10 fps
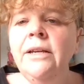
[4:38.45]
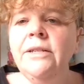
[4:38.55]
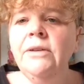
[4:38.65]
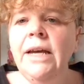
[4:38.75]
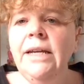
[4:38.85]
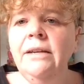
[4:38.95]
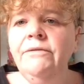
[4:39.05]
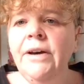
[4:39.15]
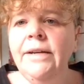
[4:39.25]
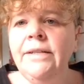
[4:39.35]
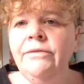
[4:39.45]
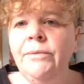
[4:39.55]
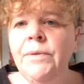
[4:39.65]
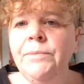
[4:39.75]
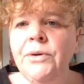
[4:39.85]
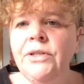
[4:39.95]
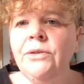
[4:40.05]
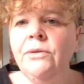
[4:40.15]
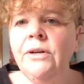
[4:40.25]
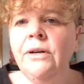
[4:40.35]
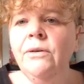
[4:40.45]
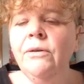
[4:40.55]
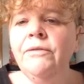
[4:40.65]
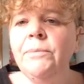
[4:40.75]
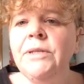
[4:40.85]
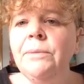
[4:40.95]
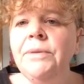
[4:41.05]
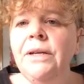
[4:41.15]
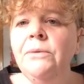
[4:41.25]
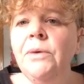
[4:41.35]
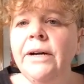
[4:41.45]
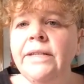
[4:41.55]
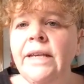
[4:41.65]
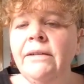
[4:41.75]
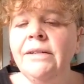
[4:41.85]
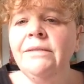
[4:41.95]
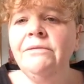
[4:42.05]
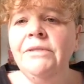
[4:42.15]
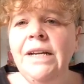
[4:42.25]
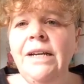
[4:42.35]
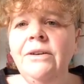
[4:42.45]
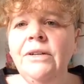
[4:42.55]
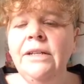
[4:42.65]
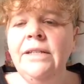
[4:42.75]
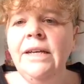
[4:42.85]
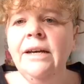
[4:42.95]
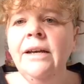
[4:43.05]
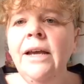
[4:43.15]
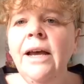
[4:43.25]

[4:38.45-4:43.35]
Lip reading: So getting advice from the bookstore or from somebody who works there is a really good idea.